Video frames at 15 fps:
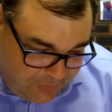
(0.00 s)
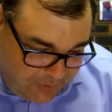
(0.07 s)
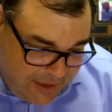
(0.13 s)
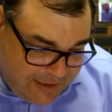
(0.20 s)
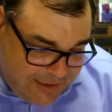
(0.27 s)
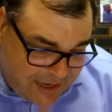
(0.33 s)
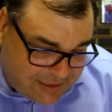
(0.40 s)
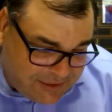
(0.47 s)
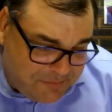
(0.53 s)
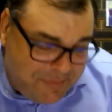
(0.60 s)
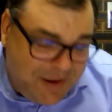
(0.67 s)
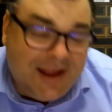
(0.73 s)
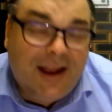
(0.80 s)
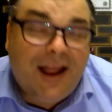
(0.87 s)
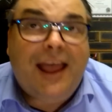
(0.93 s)
it doesn't
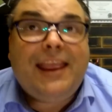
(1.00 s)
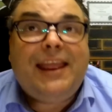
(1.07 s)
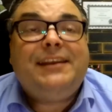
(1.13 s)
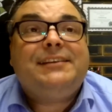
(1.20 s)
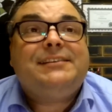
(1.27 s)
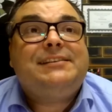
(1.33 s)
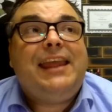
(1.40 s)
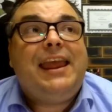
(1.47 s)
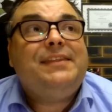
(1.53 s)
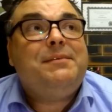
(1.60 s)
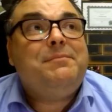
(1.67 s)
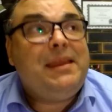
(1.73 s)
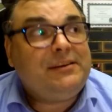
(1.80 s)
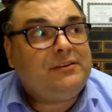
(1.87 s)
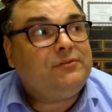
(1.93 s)
matter. I understand the
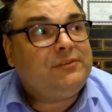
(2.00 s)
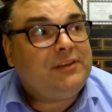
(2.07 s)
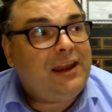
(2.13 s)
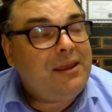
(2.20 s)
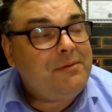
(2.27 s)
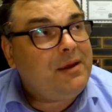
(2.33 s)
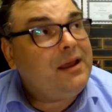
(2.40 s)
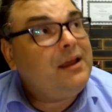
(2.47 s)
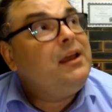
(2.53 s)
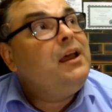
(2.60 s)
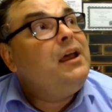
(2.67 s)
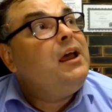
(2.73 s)
mental dilemma.